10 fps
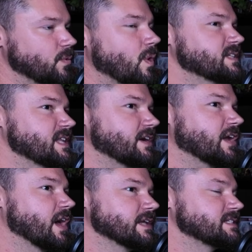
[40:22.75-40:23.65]
The ones that are
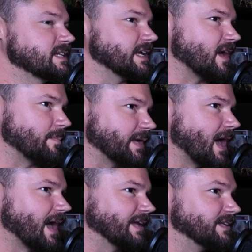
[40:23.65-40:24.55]
gonna sneak up
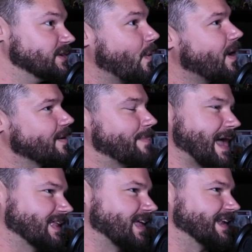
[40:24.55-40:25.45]
behind your
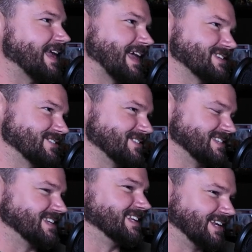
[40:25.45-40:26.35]
backline
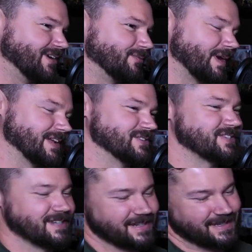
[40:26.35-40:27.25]
casters and ranged.